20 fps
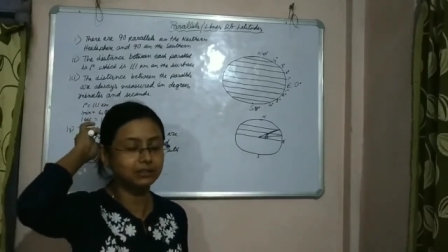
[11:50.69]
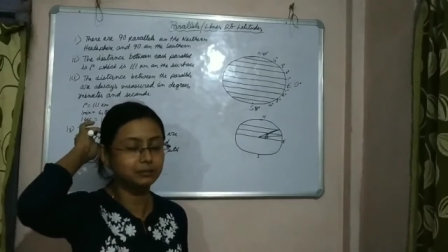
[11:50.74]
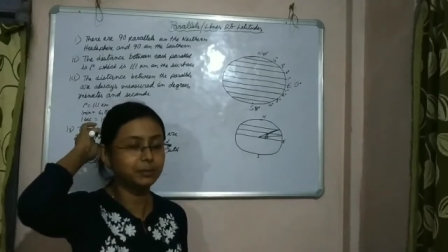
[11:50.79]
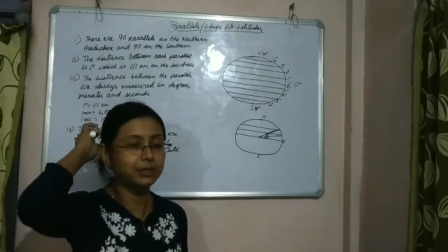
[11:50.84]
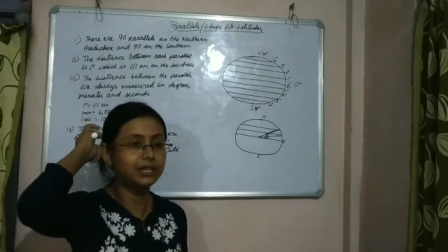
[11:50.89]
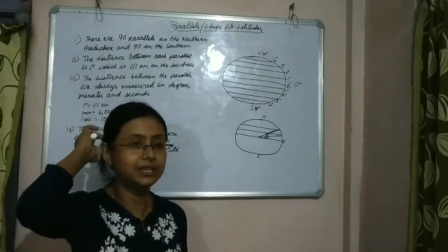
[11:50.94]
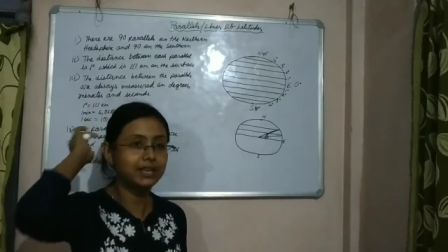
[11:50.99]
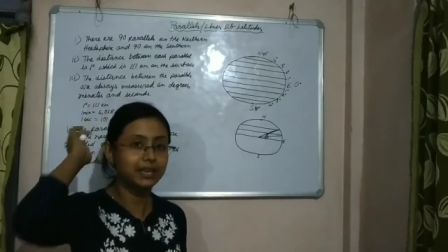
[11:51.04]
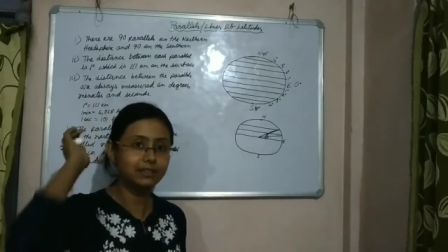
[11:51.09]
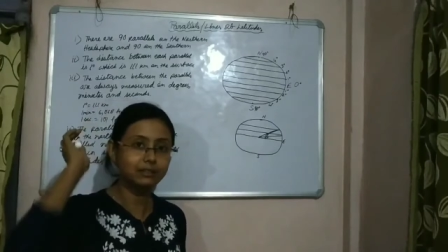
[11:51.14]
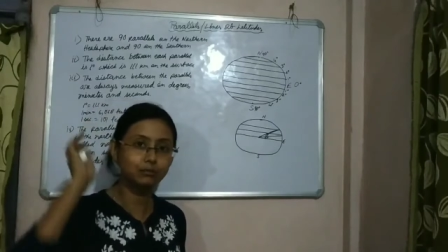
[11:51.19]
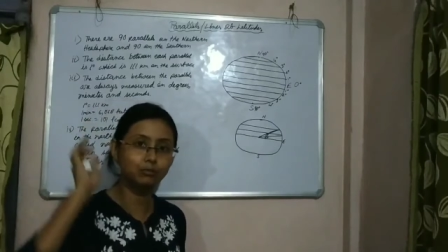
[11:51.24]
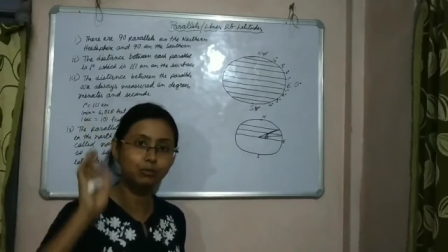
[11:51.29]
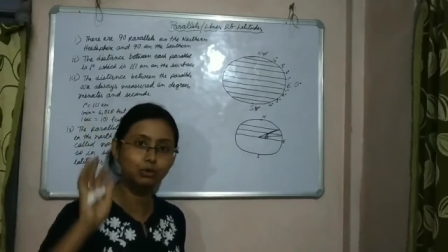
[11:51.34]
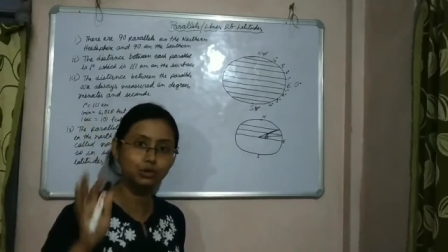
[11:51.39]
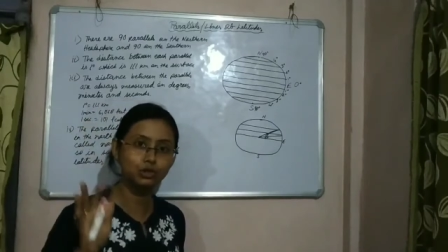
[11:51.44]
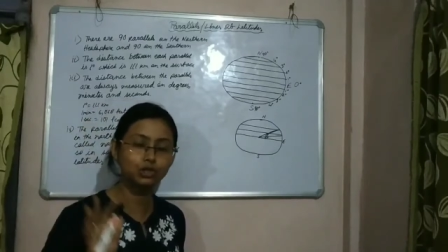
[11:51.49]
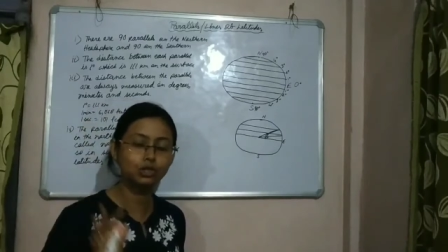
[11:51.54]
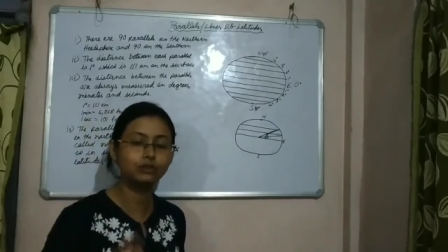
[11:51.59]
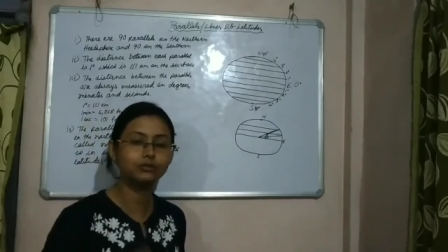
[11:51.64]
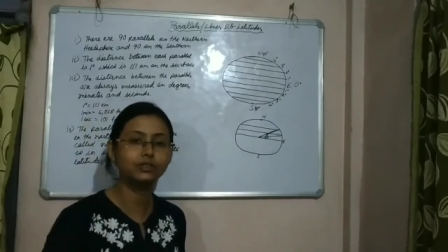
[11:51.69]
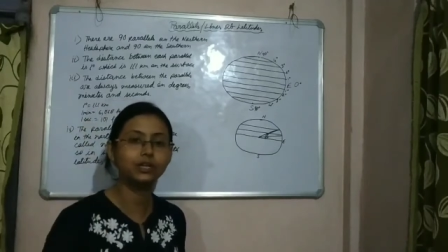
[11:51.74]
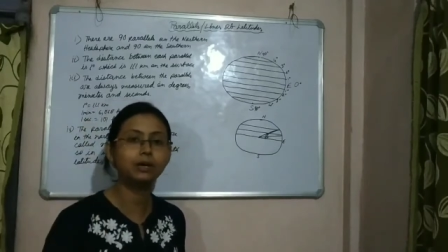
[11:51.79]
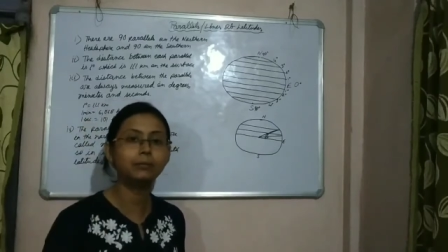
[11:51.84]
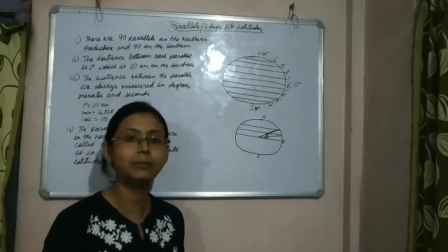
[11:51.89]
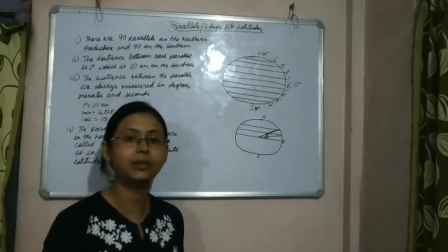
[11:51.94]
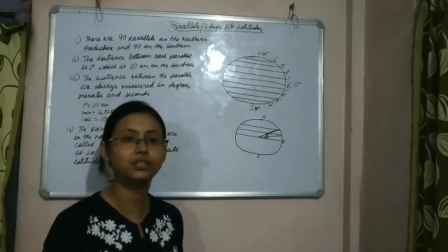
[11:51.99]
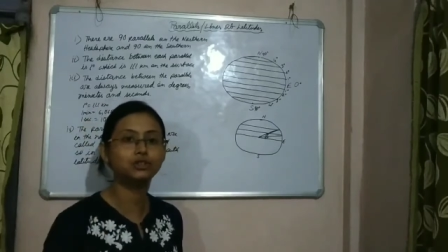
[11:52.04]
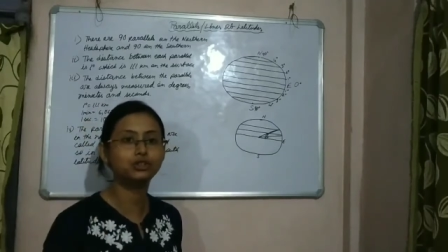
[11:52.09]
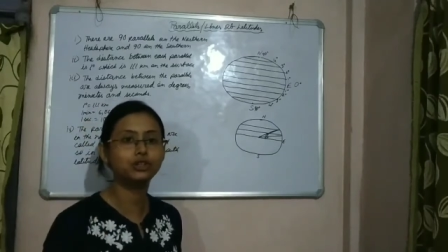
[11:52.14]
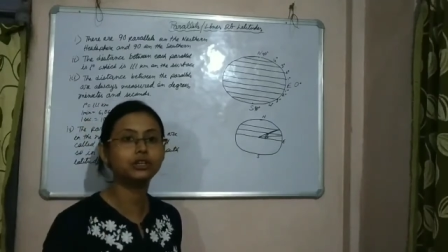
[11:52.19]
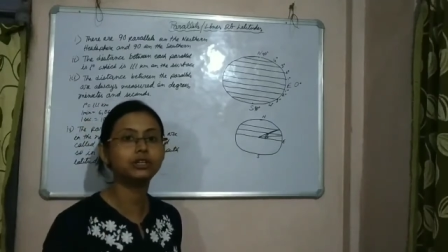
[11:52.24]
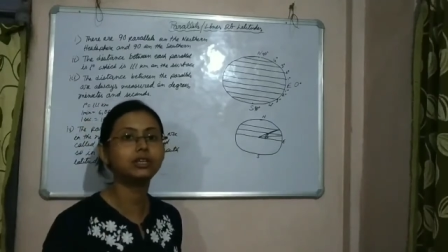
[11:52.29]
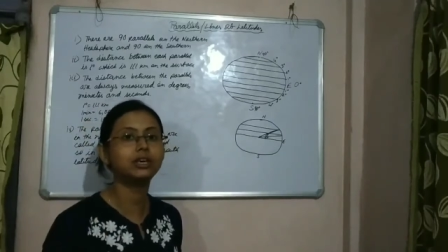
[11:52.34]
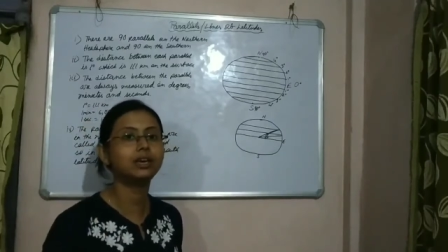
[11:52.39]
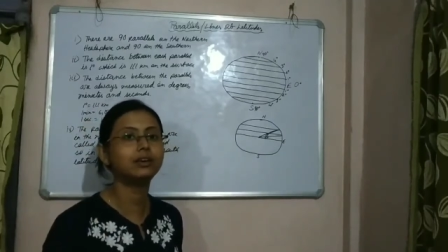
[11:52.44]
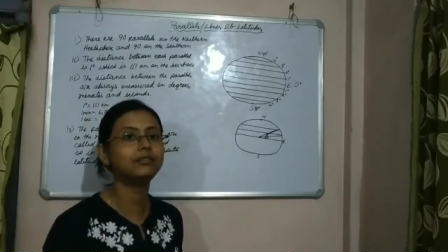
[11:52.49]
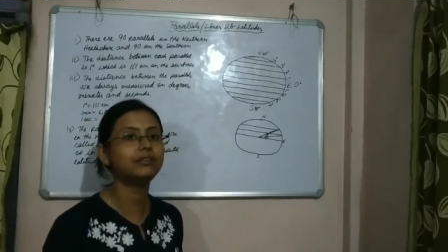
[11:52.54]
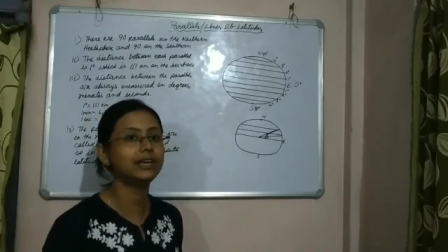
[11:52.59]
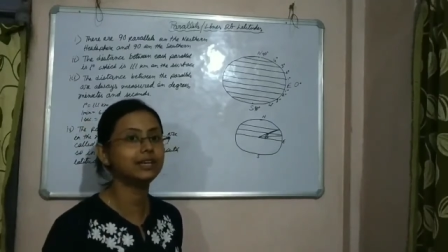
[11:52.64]
but yes, most of the majority
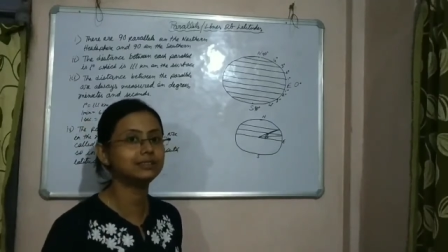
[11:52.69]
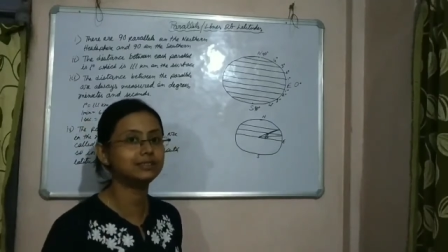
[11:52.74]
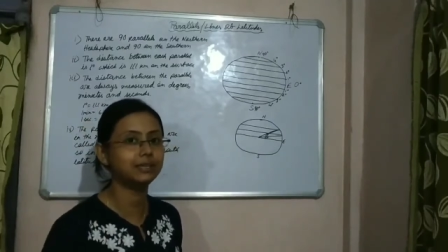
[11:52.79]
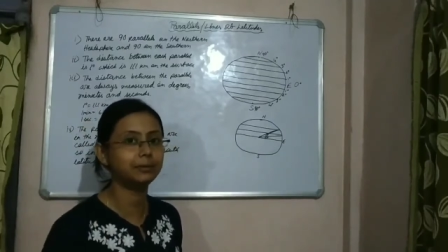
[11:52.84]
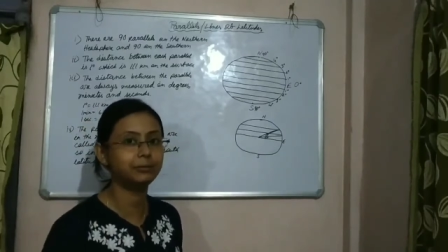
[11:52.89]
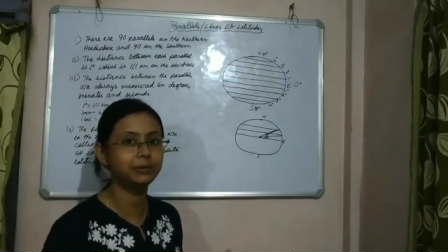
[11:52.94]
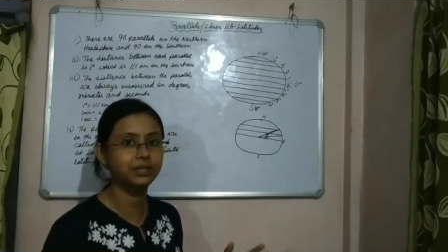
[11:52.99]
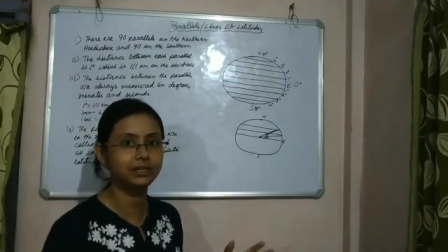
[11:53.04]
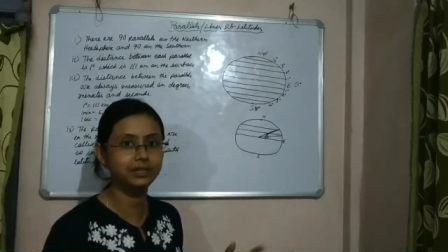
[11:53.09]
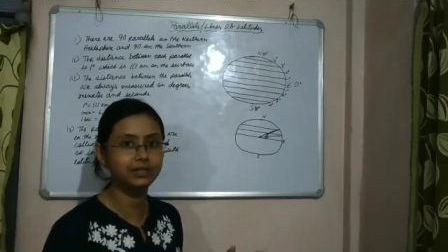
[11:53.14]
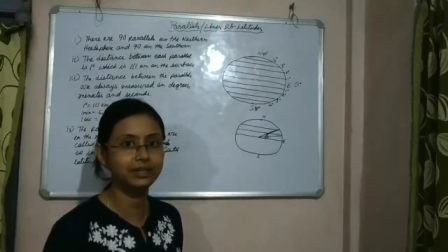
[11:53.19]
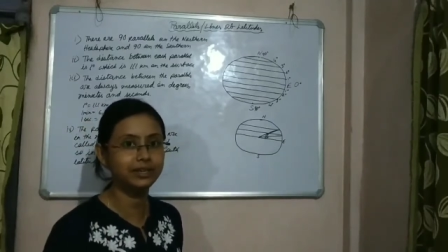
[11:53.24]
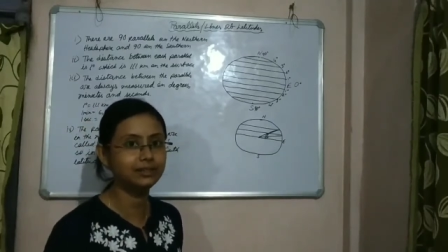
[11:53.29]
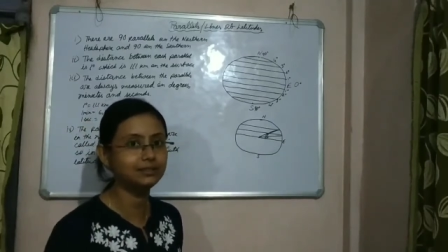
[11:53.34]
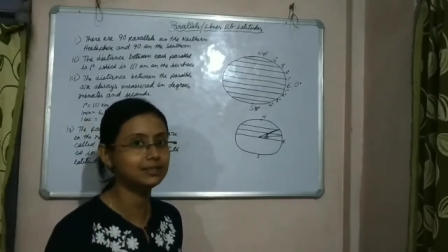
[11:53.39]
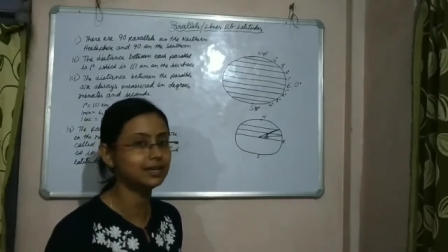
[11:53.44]
have accepted it as